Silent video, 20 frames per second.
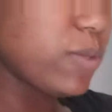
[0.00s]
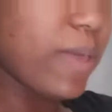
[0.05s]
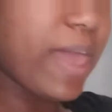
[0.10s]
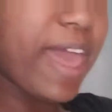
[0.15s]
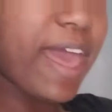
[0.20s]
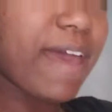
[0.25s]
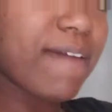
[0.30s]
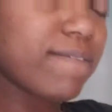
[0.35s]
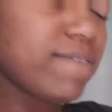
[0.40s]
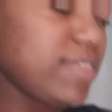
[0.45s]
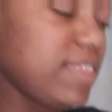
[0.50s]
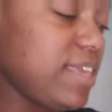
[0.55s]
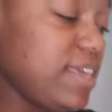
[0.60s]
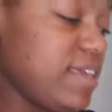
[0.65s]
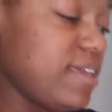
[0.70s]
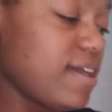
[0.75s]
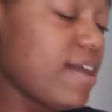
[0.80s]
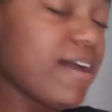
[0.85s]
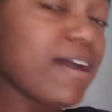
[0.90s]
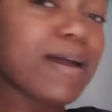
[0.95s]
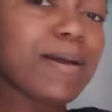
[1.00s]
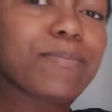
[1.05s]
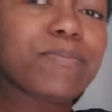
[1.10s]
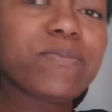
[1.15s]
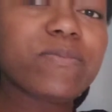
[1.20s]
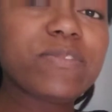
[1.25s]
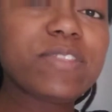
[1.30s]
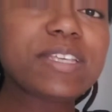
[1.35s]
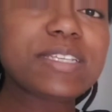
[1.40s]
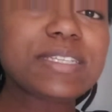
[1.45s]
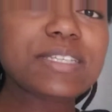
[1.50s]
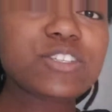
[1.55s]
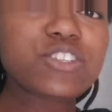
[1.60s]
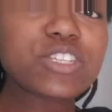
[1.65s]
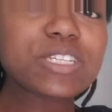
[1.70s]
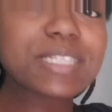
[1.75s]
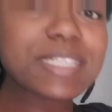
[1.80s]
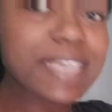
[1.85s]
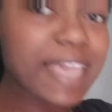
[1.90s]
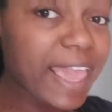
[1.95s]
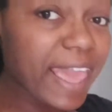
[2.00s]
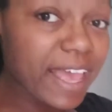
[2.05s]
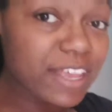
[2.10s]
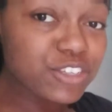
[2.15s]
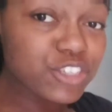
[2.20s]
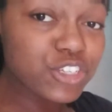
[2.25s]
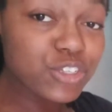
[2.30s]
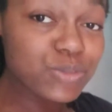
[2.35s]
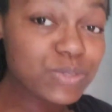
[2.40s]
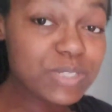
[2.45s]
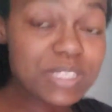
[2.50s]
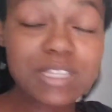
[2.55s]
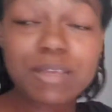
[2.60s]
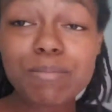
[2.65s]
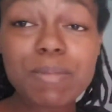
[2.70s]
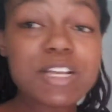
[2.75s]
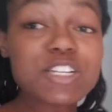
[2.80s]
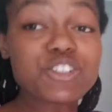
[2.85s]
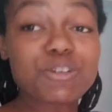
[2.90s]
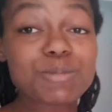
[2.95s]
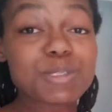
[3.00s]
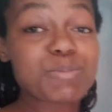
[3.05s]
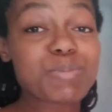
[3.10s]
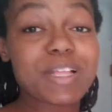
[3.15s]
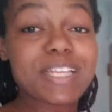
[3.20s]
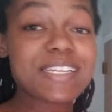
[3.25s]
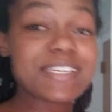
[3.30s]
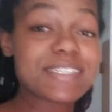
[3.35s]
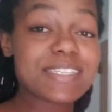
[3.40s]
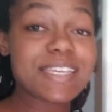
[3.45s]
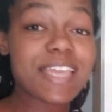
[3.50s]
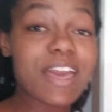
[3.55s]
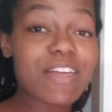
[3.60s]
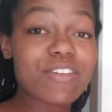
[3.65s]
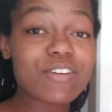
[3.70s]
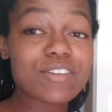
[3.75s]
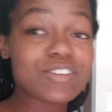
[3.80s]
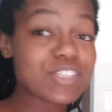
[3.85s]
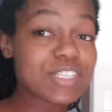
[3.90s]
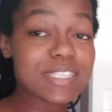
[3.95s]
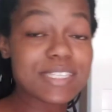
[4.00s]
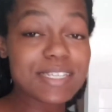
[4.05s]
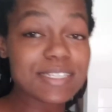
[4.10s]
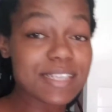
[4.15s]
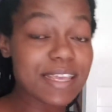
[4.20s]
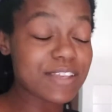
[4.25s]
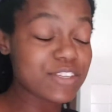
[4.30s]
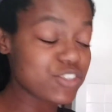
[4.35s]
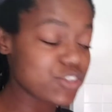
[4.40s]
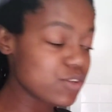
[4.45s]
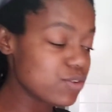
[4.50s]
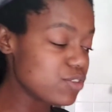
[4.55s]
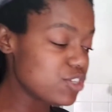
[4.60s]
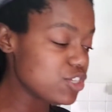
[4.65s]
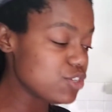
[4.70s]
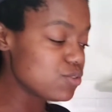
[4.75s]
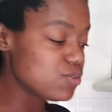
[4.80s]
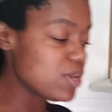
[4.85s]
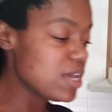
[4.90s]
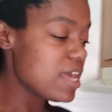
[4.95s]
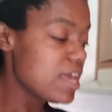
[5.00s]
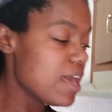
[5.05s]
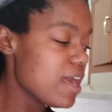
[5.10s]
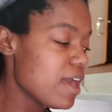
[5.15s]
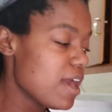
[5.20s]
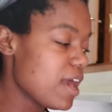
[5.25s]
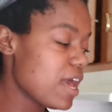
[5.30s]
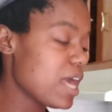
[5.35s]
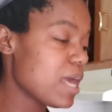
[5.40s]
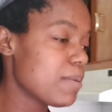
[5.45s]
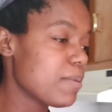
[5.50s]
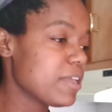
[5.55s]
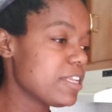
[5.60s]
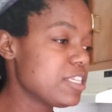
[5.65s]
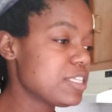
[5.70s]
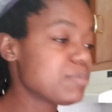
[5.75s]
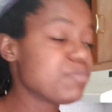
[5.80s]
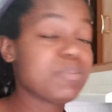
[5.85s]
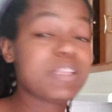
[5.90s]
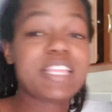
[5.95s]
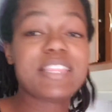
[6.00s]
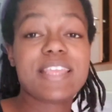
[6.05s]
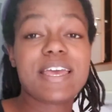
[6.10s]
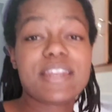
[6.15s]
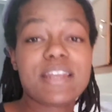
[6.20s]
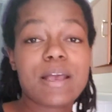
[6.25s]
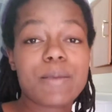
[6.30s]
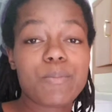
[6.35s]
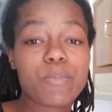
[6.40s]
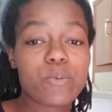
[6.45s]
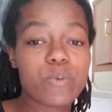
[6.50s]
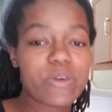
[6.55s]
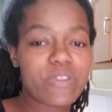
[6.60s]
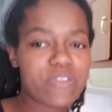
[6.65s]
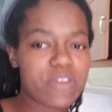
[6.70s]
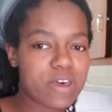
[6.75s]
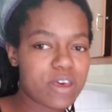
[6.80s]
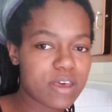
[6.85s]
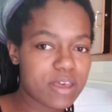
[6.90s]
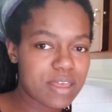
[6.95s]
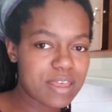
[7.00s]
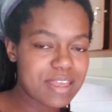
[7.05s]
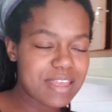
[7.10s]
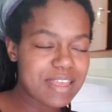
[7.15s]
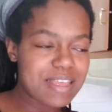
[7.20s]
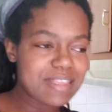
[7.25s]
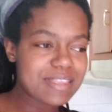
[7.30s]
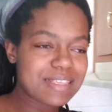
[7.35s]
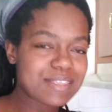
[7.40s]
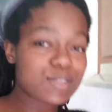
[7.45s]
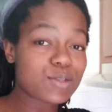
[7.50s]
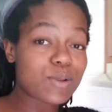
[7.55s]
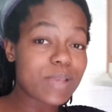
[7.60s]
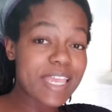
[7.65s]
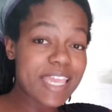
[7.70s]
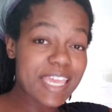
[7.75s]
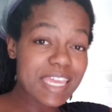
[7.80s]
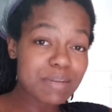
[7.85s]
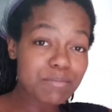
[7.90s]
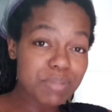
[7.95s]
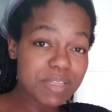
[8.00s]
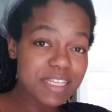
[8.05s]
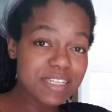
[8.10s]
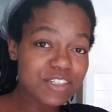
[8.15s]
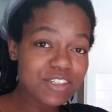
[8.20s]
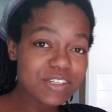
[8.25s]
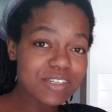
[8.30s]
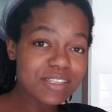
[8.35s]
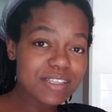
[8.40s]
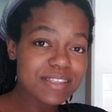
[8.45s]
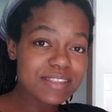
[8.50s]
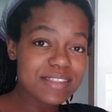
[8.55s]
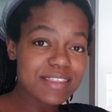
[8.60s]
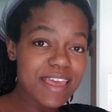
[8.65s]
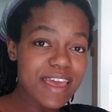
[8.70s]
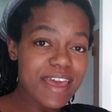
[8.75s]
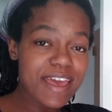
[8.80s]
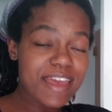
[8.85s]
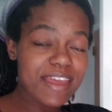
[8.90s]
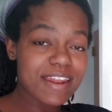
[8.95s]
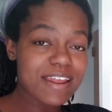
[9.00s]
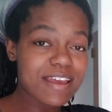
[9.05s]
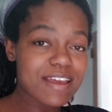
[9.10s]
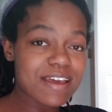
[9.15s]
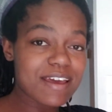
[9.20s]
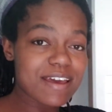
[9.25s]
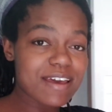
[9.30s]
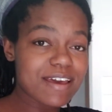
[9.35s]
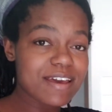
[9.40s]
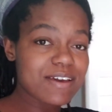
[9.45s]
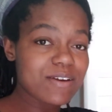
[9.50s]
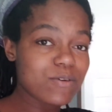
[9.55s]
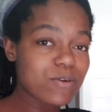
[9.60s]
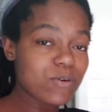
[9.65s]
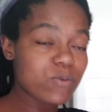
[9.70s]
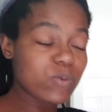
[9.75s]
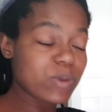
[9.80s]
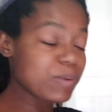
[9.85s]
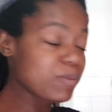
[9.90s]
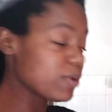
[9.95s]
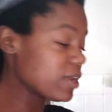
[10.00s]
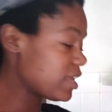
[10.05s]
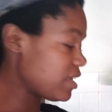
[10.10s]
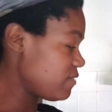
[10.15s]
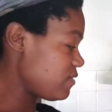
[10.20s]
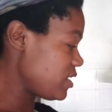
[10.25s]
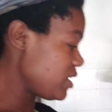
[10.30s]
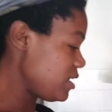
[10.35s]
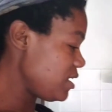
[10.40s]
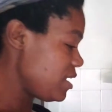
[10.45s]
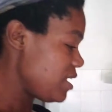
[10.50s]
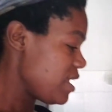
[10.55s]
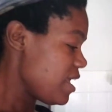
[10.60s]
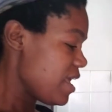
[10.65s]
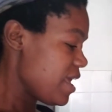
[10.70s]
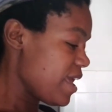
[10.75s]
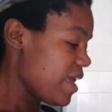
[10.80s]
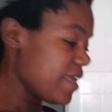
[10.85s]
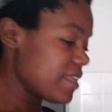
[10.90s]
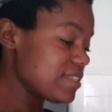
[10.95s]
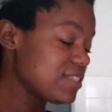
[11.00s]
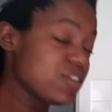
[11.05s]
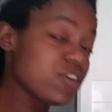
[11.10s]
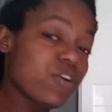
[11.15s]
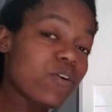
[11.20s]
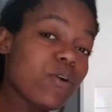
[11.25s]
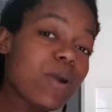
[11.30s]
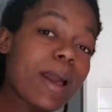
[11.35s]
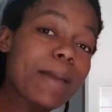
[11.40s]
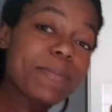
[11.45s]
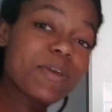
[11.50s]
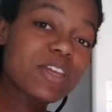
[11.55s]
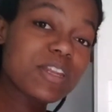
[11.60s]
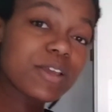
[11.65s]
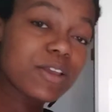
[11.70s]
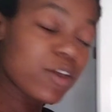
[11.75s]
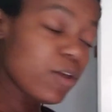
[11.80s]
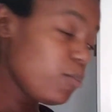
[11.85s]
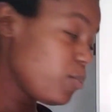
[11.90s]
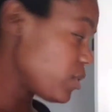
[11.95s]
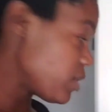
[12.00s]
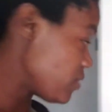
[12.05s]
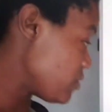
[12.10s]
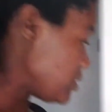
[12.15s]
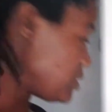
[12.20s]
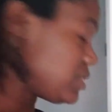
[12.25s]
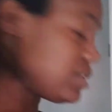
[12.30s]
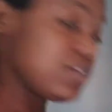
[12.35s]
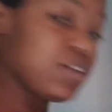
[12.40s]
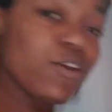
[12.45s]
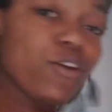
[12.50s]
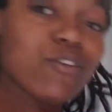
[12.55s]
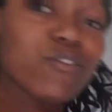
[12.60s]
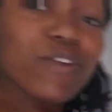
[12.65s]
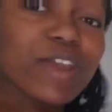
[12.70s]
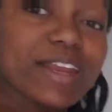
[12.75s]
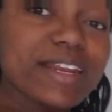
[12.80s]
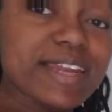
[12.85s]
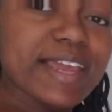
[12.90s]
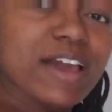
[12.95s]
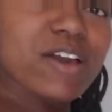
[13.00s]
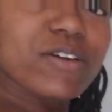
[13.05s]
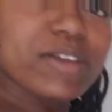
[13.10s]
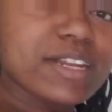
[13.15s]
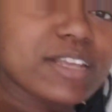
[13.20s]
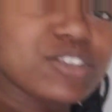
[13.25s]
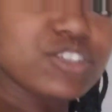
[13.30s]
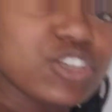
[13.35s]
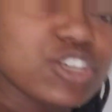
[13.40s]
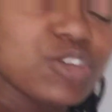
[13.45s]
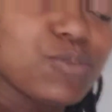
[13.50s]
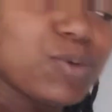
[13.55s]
you have the, this is just the cashews and the mushrooms blended together, just as I showed you. I just blend that up with this little hand blender that we were given. And so I'm gonna go put on the stove right now and I'll show